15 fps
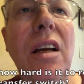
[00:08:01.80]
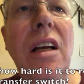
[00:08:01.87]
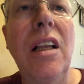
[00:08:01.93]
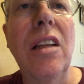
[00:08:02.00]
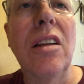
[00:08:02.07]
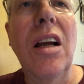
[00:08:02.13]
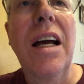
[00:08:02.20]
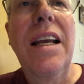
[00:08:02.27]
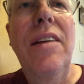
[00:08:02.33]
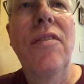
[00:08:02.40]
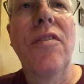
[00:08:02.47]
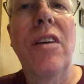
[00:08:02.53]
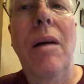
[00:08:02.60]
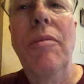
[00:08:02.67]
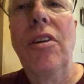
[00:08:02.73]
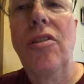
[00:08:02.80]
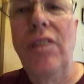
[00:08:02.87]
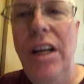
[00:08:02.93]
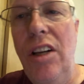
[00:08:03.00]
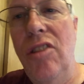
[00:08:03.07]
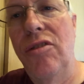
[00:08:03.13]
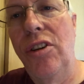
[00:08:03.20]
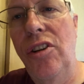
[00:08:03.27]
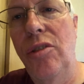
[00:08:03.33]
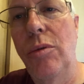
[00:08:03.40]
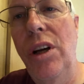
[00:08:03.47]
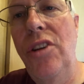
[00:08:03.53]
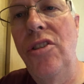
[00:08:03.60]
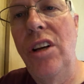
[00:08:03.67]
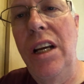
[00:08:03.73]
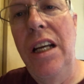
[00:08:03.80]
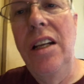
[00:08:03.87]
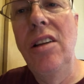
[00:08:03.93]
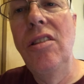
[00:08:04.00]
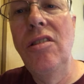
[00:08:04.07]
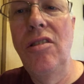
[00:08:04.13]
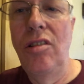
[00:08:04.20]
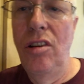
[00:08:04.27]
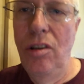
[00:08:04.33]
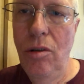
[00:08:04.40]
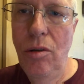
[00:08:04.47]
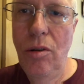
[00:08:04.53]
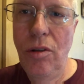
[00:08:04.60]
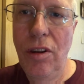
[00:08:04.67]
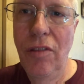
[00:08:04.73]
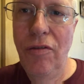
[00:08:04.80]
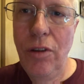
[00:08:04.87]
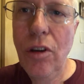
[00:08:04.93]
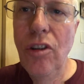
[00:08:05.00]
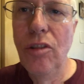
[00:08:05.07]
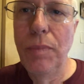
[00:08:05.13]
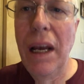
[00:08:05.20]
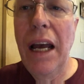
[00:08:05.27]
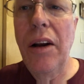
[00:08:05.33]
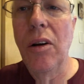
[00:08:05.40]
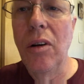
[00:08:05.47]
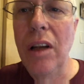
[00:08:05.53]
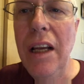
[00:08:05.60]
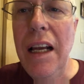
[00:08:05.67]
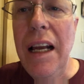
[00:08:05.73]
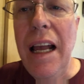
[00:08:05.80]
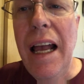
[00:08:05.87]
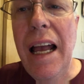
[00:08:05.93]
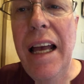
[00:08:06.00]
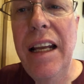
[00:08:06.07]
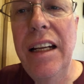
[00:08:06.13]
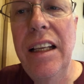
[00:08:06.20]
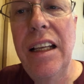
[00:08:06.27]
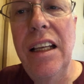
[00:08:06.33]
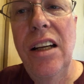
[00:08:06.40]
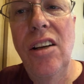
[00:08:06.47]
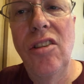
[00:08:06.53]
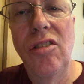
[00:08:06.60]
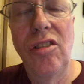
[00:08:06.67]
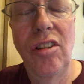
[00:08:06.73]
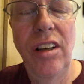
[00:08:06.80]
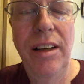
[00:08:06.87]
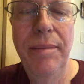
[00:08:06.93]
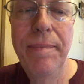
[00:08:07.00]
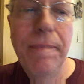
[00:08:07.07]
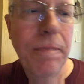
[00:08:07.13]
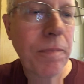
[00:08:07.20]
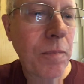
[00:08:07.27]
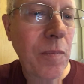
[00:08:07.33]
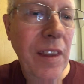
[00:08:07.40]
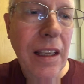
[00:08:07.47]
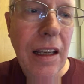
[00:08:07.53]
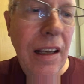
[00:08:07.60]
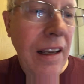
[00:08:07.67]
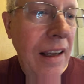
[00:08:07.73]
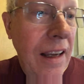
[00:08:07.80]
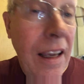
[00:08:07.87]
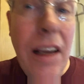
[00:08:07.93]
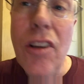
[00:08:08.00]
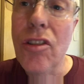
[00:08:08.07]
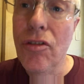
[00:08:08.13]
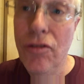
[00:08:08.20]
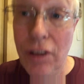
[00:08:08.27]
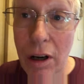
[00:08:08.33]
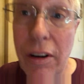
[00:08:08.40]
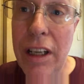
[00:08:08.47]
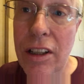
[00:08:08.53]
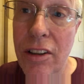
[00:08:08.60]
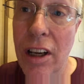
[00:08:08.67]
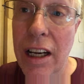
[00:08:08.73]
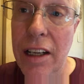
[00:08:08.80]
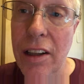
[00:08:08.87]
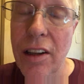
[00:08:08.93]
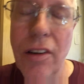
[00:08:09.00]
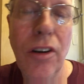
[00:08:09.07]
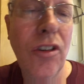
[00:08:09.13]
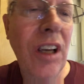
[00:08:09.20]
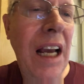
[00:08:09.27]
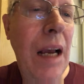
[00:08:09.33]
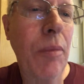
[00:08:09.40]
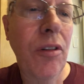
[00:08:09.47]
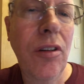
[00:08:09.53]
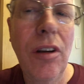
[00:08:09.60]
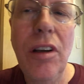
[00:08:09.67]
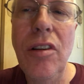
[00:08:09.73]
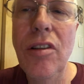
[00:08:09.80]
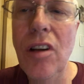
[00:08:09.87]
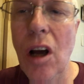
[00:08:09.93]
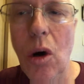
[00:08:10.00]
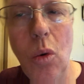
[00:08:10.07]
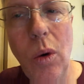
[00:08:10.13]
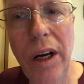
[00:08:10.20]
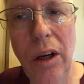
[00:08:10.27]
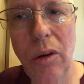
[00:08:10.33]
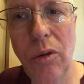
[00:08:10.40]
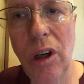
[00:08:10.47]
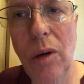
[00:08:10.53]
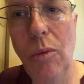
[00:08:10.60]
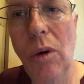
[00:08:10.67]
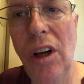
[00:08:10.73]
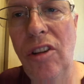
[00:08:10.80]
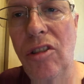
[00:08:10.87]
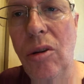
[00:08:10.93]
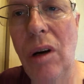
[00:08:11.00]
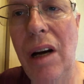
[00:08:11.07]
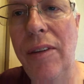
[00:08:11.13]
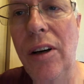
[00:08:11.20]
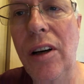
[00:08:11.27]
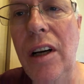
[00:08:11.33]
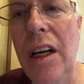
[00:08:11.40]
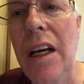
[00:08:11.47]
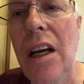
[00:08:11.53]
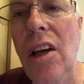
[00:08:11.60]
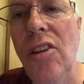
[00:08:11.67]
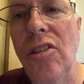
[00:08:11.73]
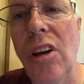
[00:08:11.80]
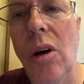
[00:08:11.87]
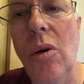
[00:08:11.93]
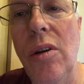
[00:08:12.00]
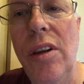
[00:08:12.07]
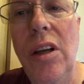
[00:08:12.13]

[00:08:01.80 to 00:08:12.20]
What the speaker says: line from the transfer switch into the fuse panel, and it is very tight. There is absolutely no wiggle room whatsoever. So the